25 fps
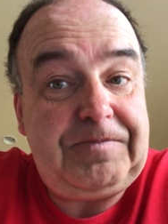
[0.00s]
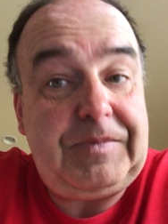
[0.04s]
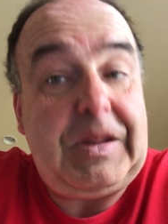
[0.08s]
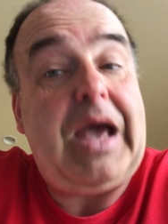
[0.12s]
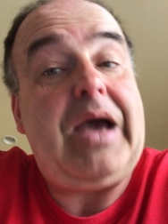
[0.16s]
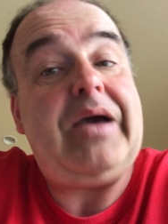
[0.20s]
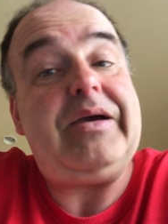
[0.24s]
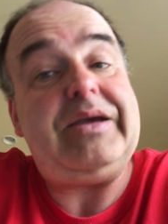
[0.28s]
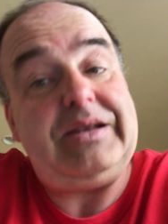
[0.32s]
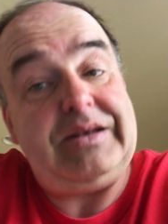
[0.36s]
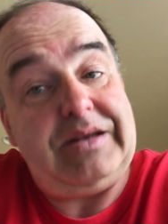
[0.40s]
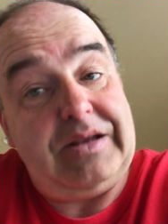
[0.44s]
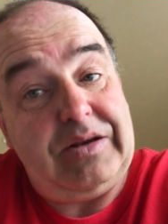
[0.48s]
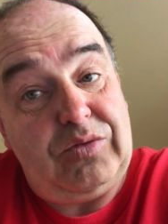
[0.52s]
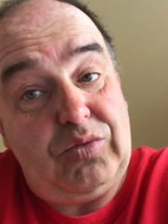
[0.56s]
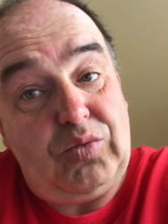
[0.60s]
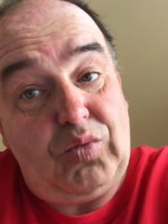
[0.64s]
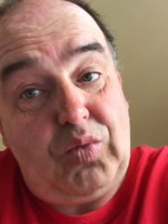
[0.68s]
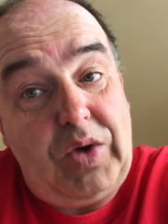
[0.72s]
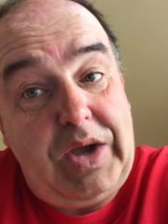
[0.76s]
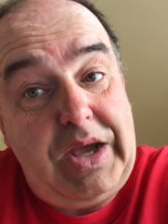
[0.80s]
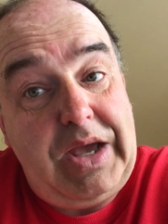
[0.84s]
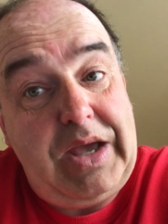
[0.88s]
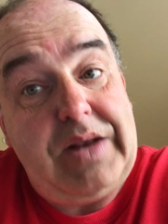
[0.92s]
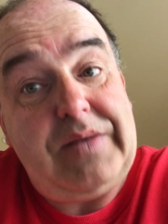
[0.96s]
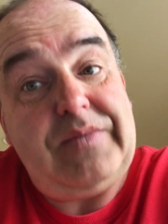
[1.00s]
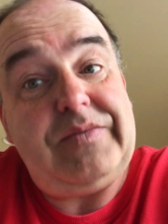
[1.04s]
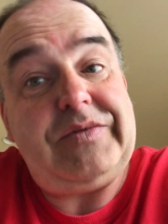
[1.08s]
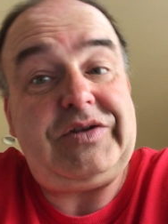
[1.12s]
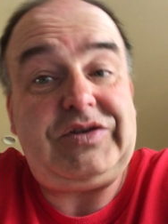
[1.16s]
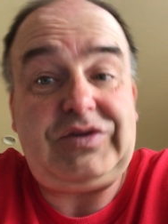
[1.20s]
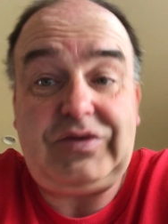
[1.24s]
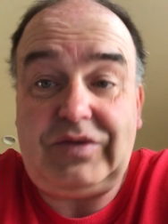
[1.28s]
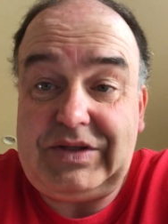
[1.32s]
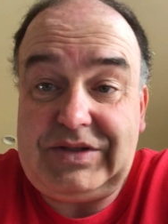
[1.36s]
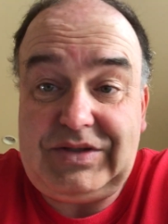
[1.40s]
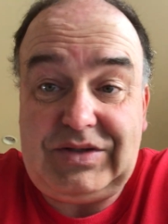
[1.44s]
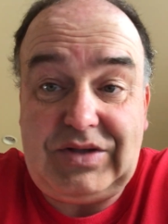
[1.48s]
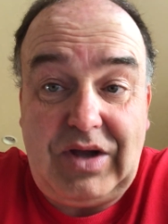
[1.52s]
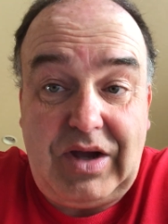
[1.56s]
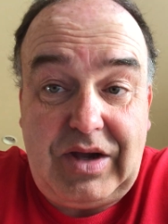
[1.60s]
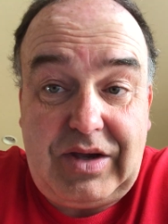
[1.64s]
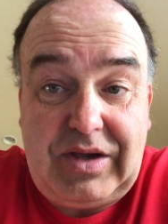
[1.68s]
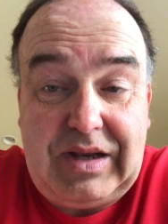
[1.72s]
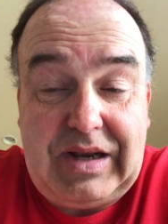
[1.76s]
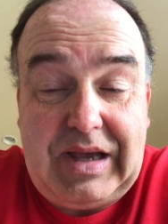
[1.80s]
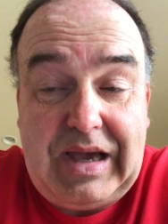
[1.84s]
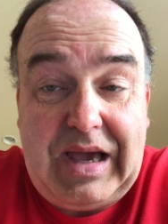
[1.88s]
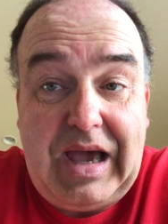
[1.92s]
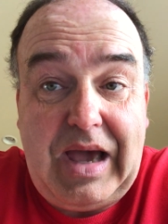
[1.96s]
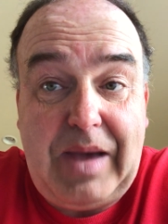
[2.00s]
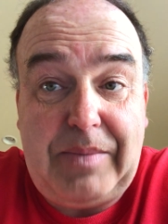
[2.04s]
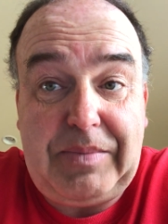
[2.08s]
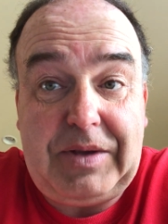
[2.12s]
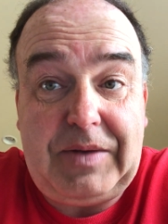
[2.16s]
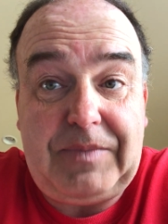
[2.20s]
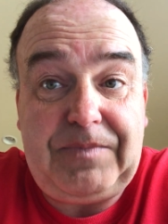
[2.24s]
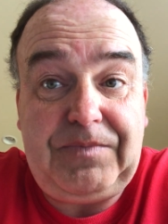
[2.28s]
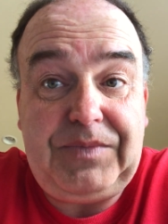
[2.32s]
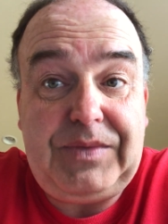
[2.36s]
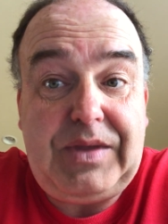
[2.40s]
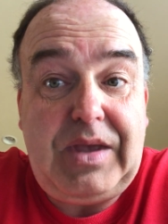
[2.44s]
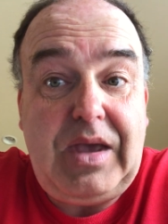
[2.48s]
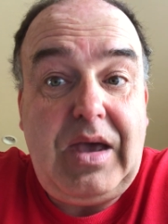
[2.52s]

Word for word: Uh, he didn't win, so it's not going to happen.